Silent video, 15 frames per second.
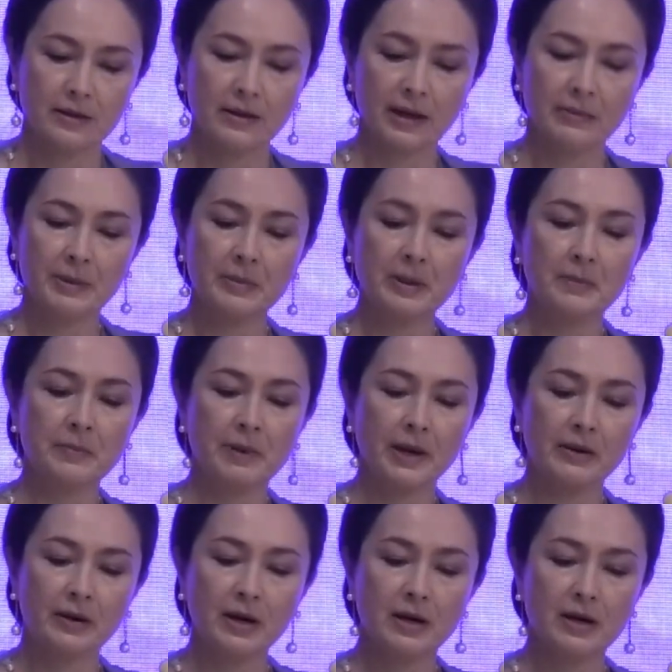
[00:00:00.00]
The
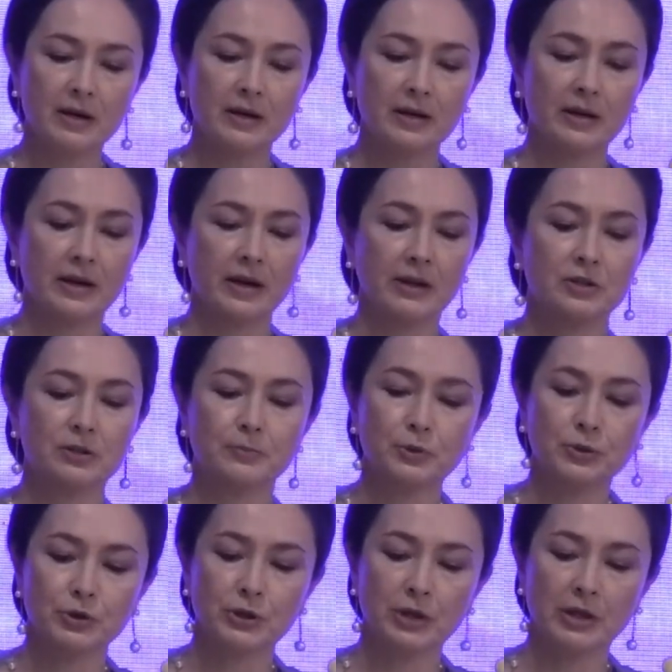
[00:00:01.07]
MGPerak has
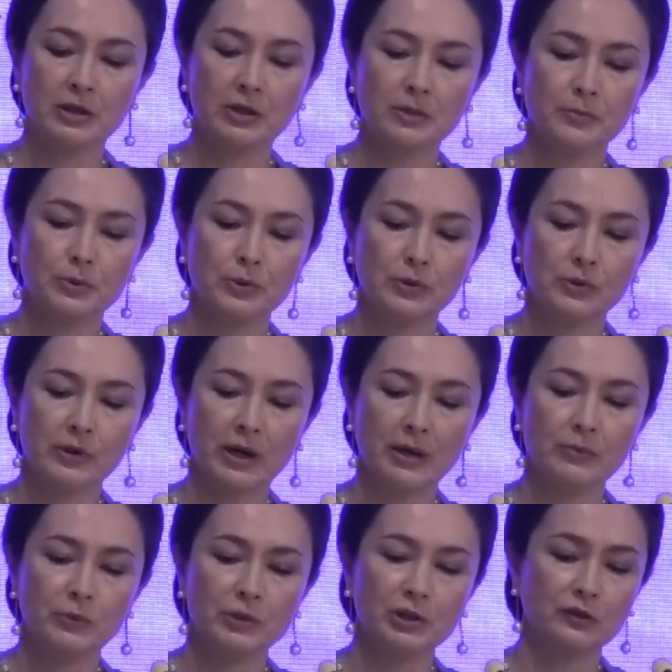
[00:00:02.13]
put together a
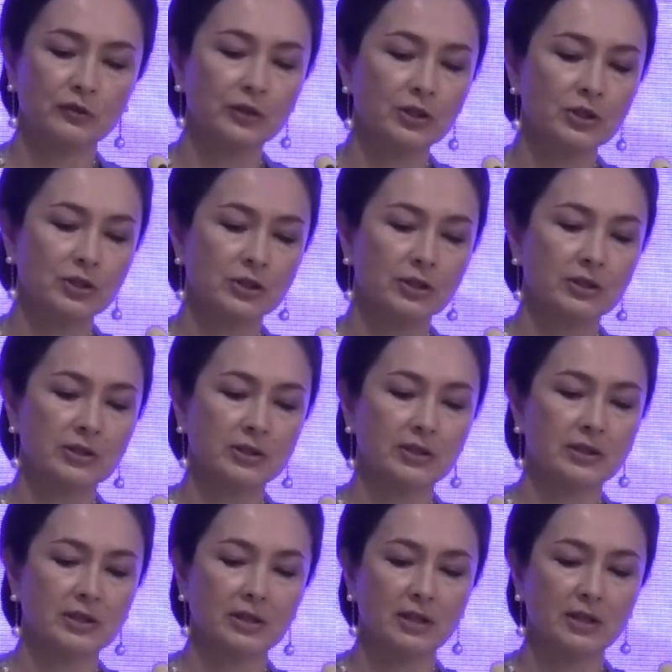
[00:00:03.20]
program which features
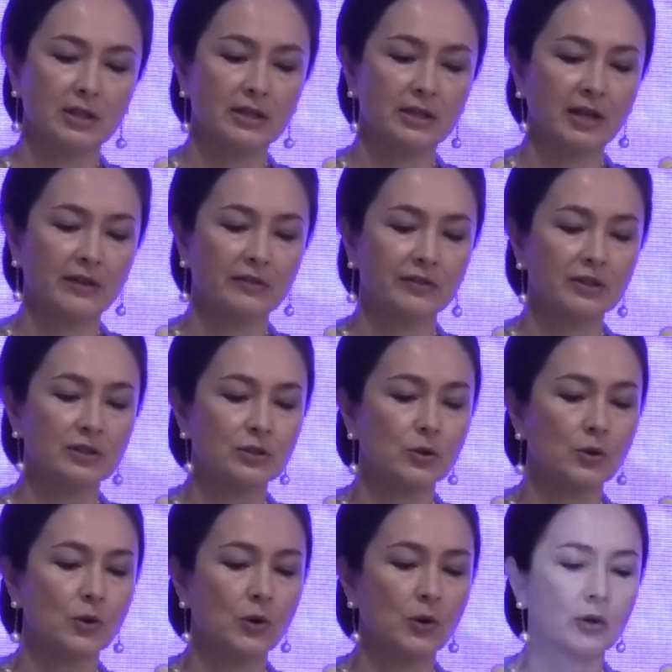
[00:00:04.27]
a diverse
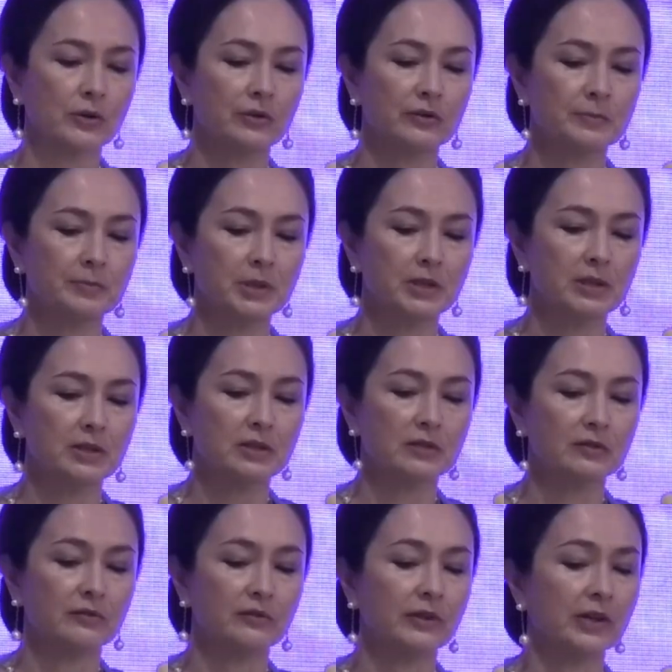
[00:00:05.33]
cohort of speakers
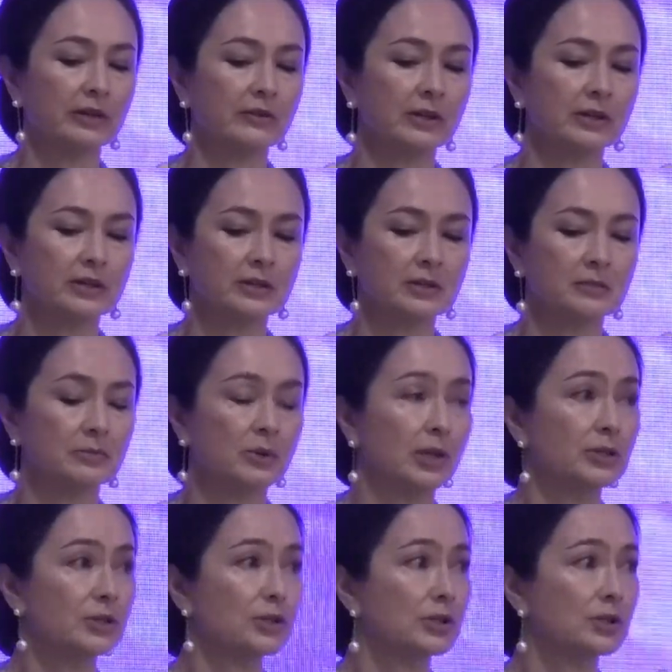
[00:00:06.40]
from various
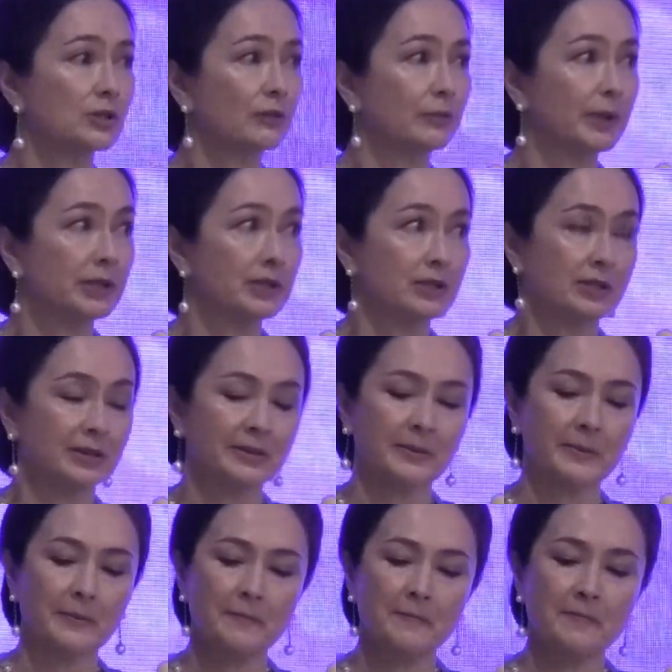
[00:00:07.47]
branches of medicine.
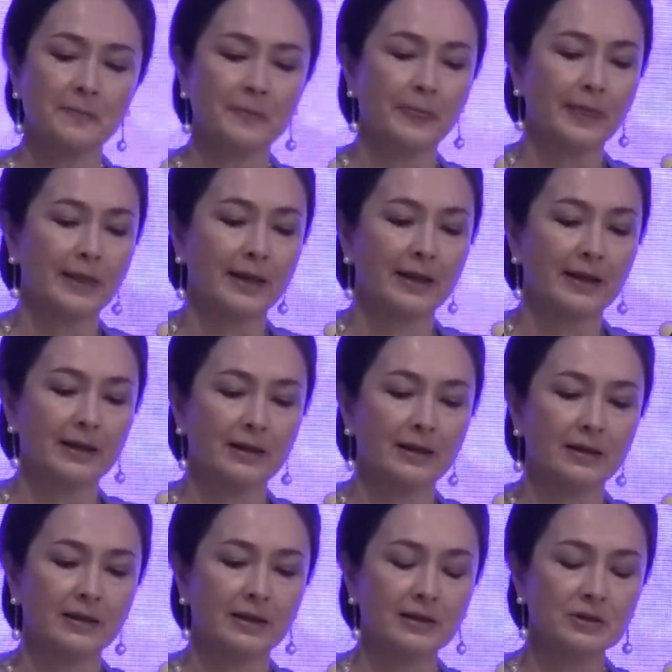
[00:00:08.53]

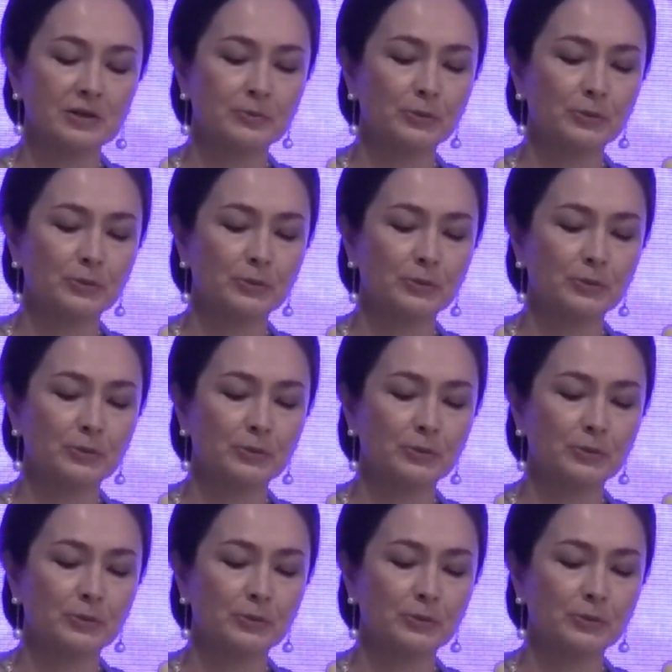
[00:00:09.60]
Let us